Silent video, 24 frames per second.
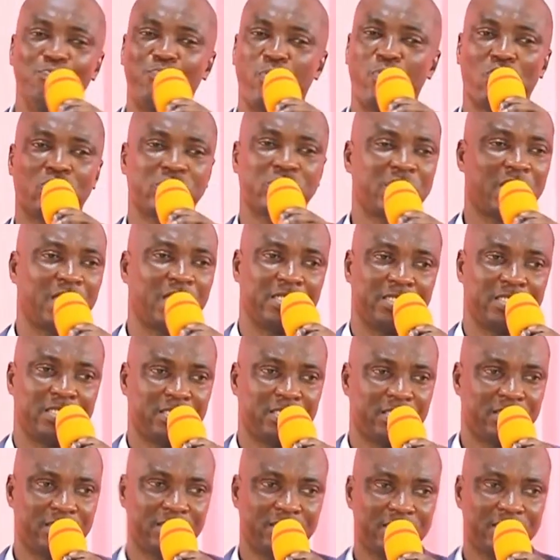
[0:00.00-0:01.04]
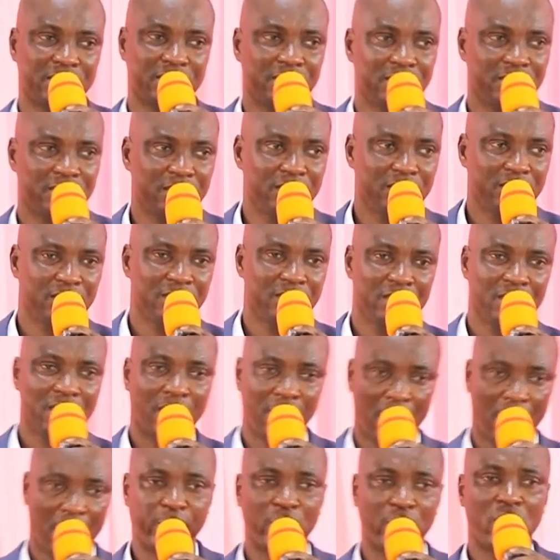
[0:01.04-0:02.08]
important.
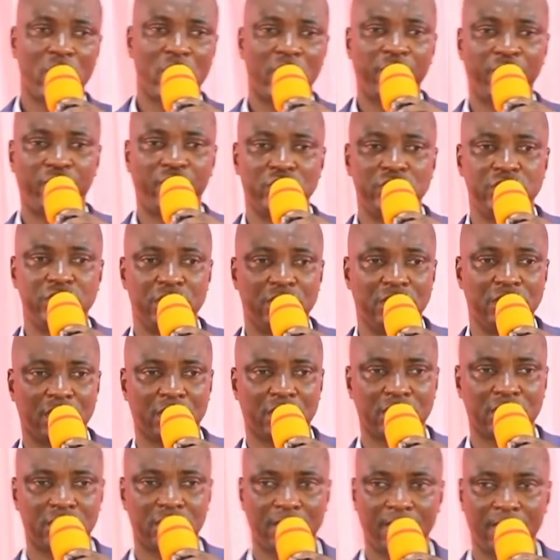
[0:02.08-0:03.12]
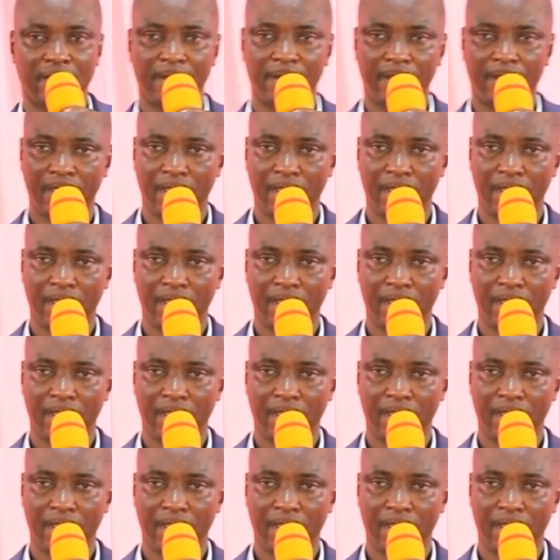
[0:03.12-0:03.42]
Clap your hand for Jesus.